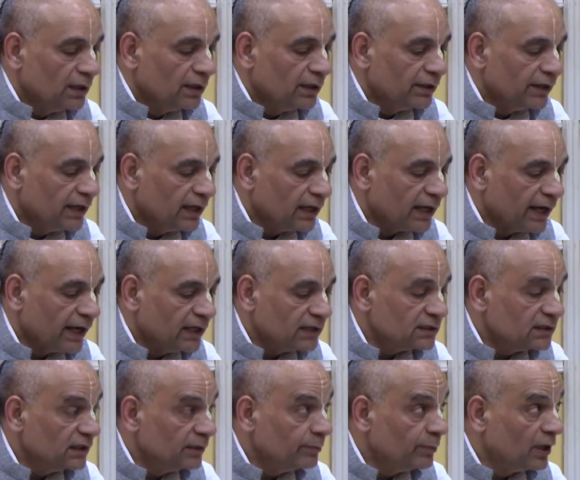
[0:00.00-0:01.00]

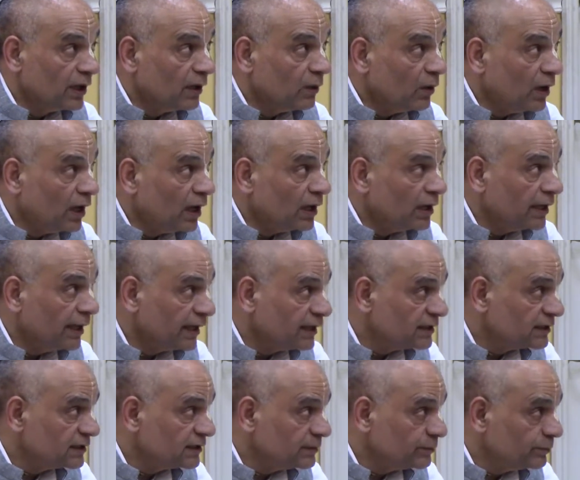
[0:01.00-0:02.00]
realize the Bhagavan
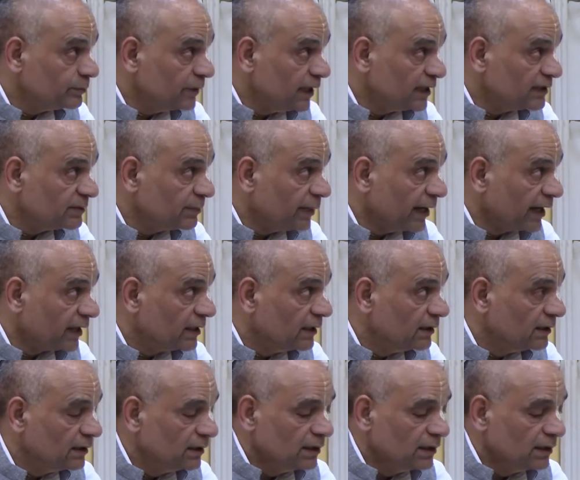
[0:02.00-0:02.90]
aspect.